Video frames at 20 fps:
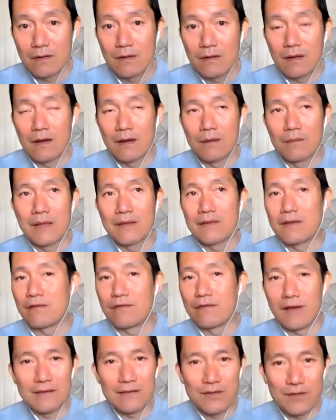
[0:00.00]
um, and the
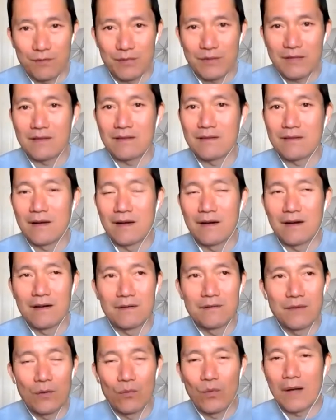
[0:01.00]
event could be uh,
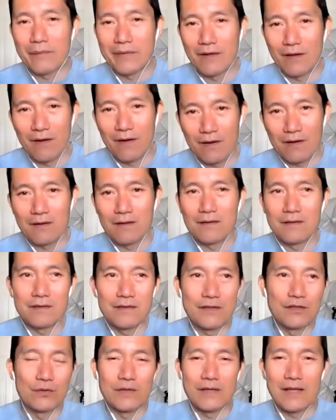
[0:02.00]
a webinar
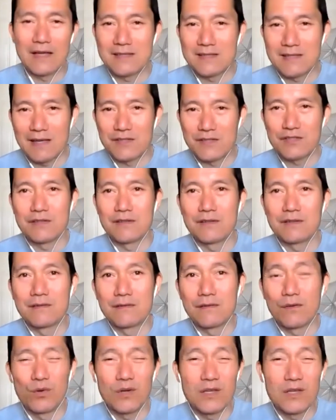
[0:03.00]
q&a
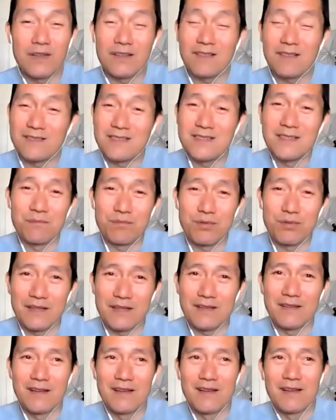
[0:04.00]
session or even
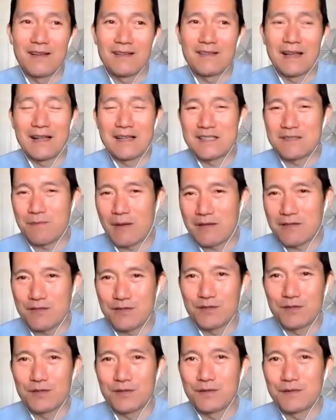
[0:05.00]
simply like a
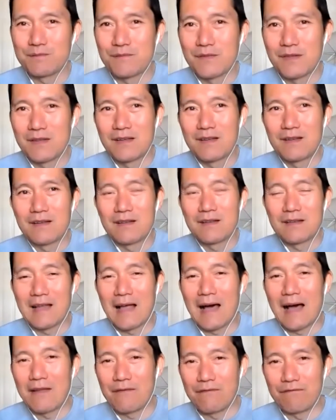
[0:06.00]
special
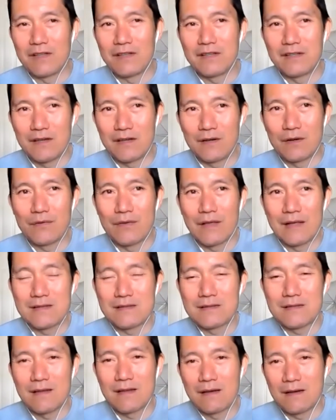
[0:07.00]
live video
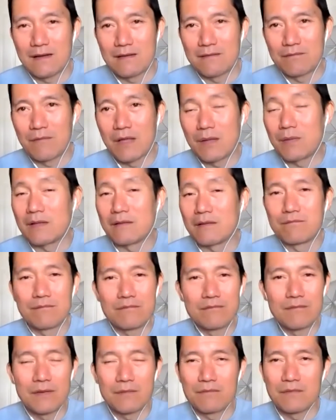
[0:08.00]
that's uh, maybe,
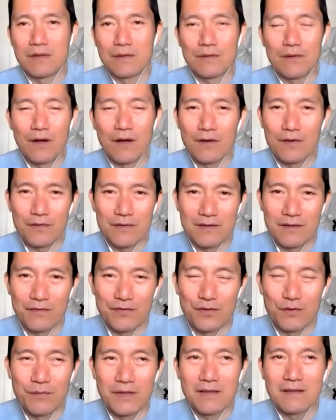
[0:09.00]
maybe longer than a
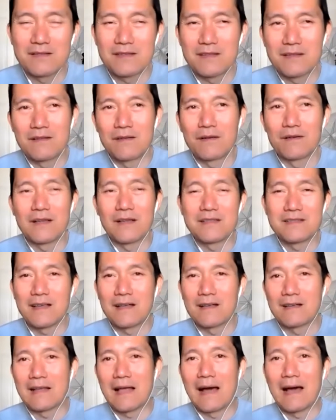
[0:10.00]
few minutes you know, let's say a
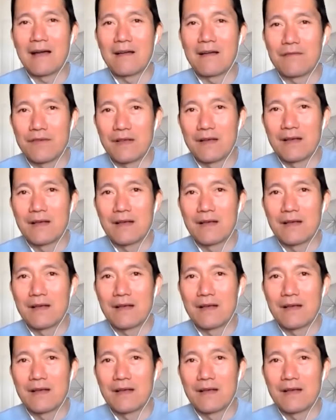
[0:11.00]
live